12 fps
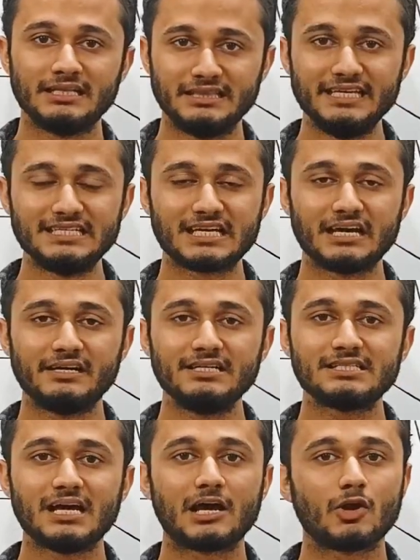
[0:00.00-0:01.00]
These
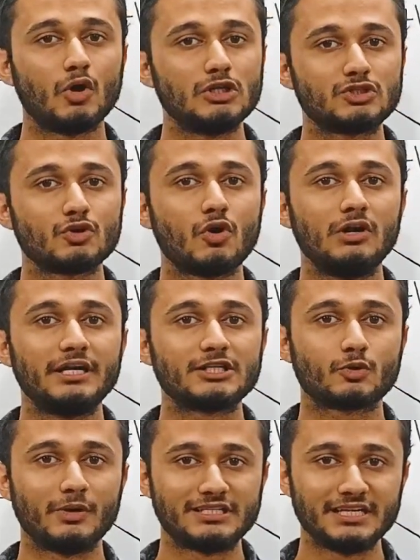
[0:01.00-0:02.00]
currents are also called
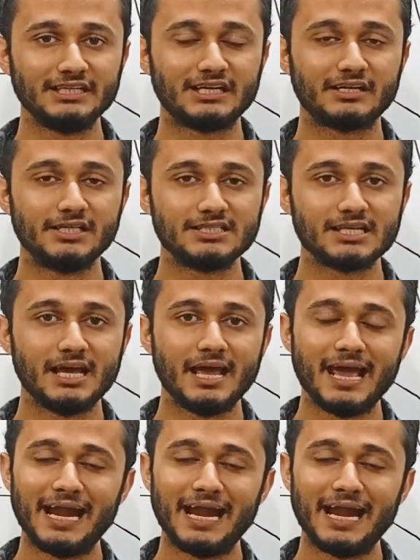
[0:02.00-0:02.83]
as quiescent currents,